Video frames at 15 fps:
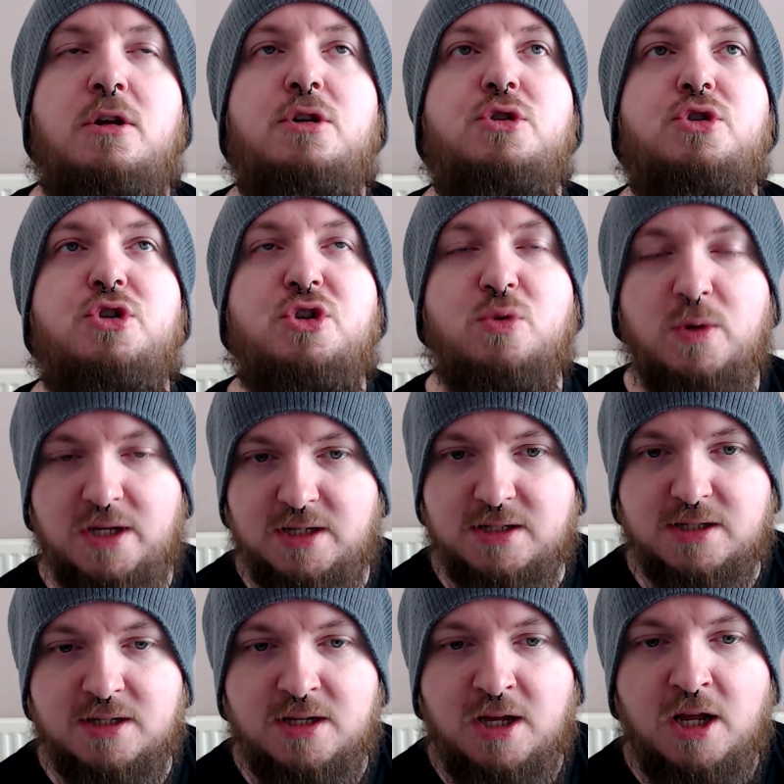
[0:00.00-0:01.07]
Sweet.
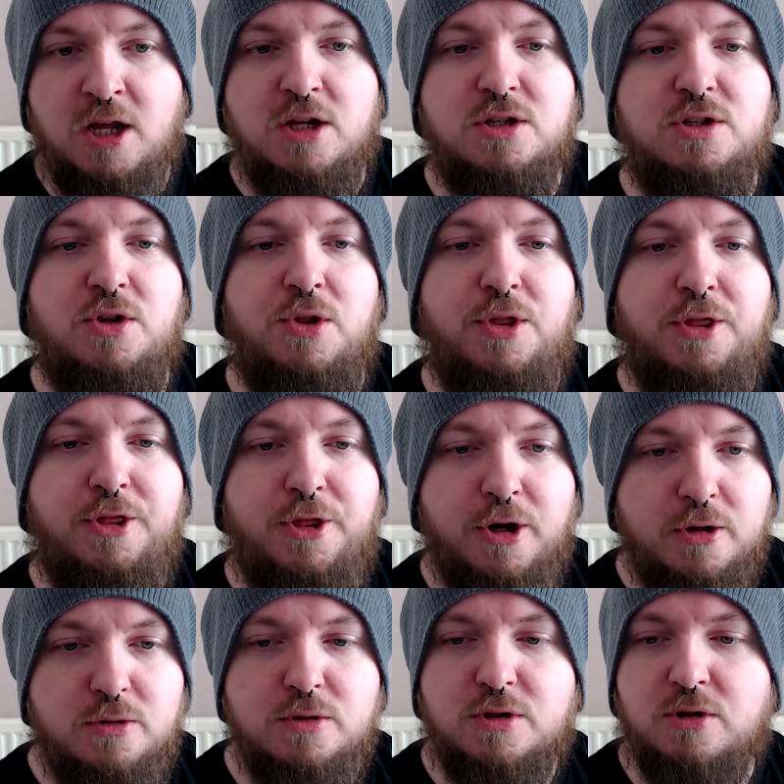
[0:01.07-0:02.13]
So
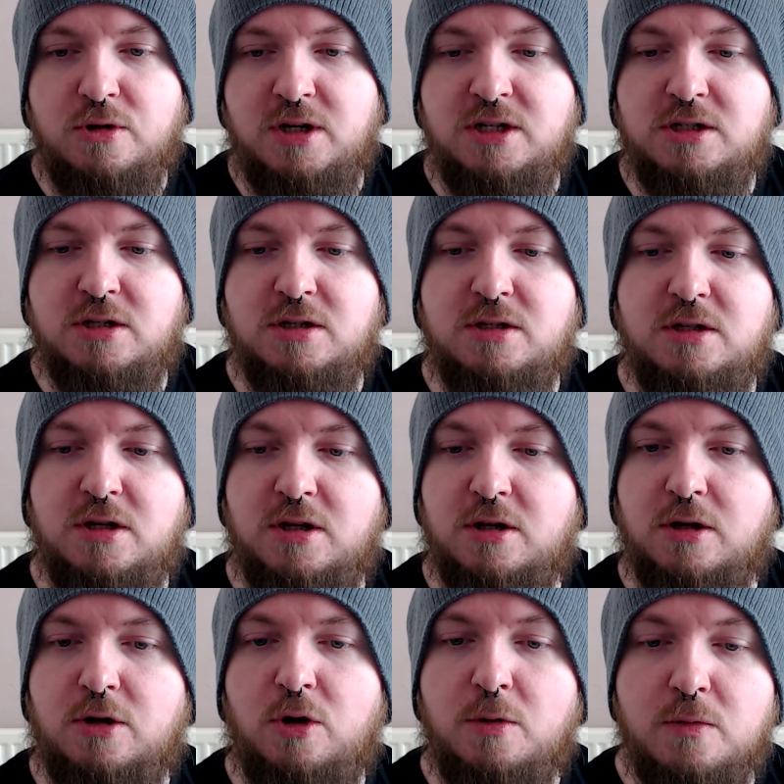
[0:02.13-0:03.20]
those creatures that
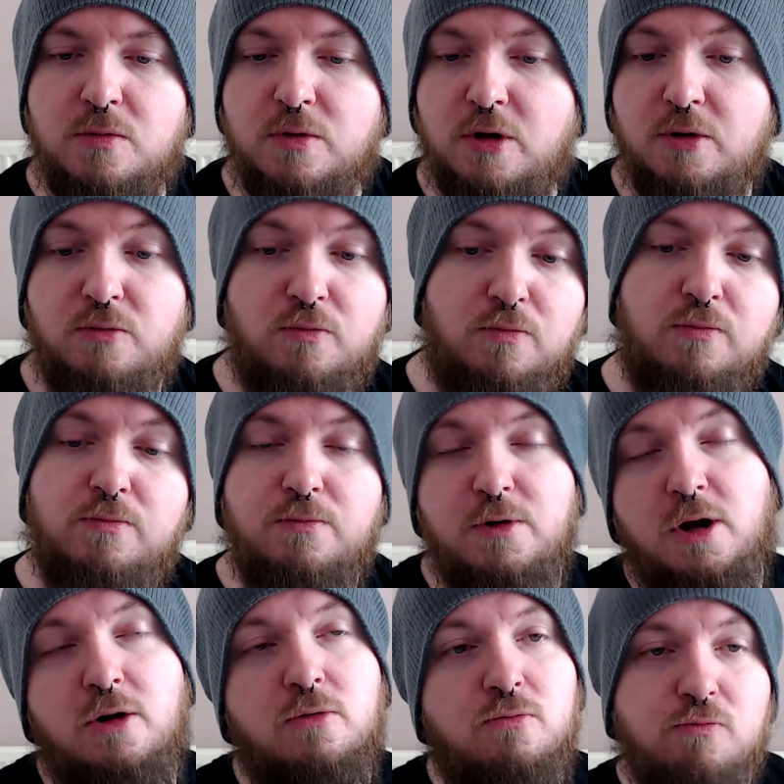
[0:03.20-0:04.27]
you
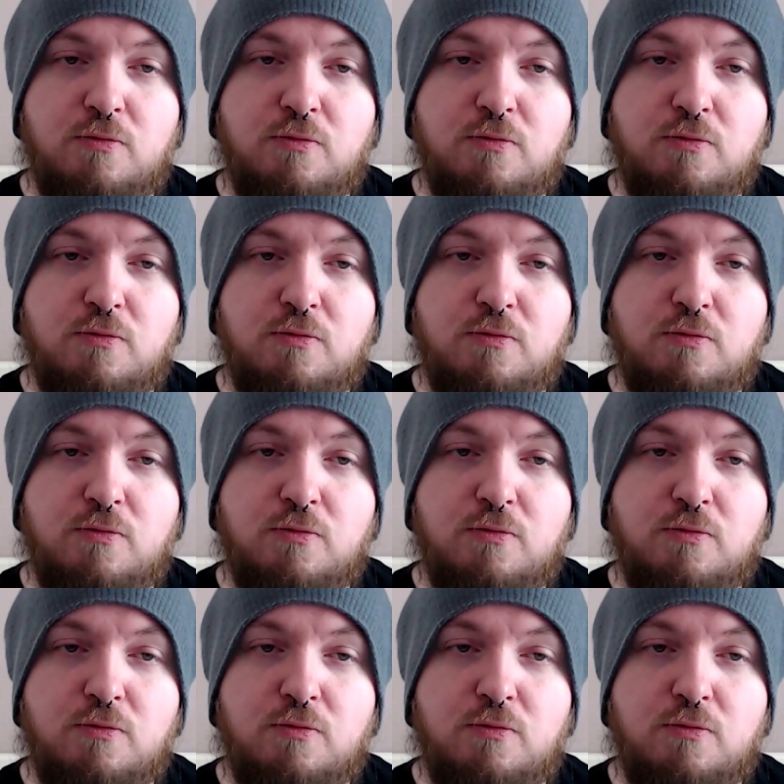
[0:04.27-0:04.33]
know,